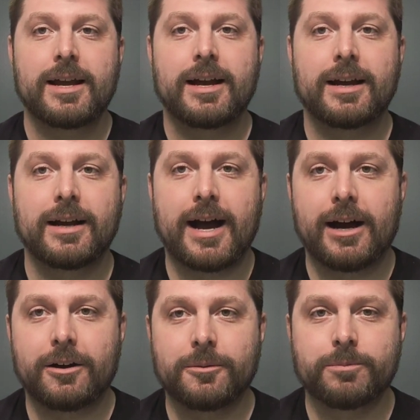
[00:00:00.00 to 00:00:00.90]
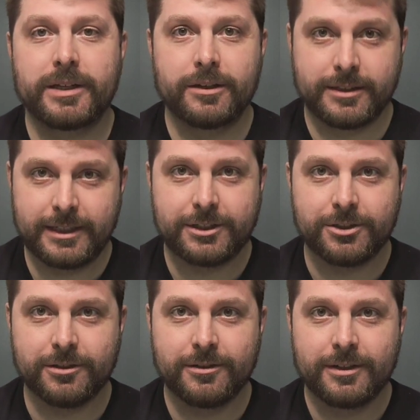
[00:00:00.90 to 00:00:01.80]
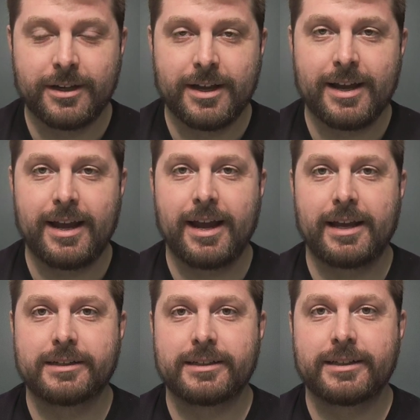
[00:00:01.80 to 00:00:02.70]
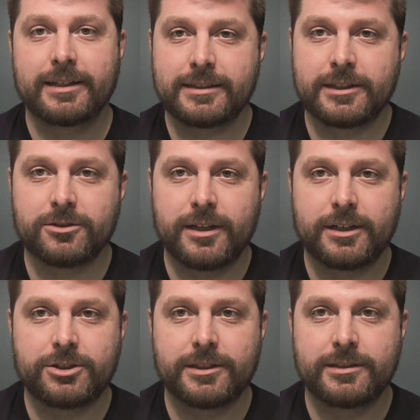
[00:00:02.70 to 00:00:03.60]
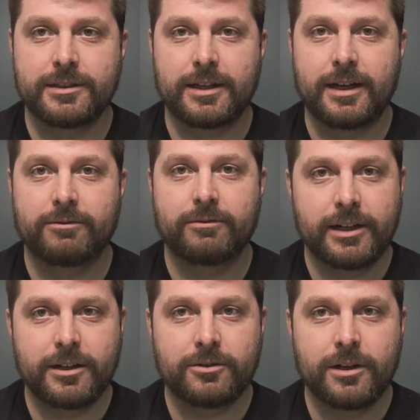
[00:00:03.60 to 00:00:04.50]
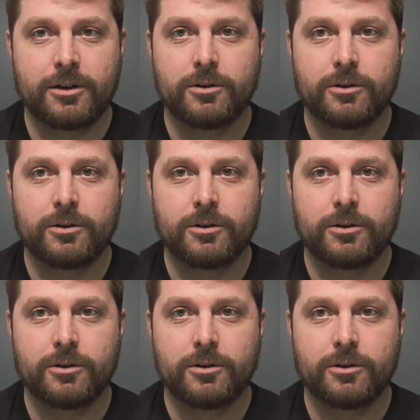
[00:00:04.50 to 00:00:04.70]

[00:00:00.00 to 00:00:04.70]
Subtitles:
I'll be your teacher. And in this introduction video,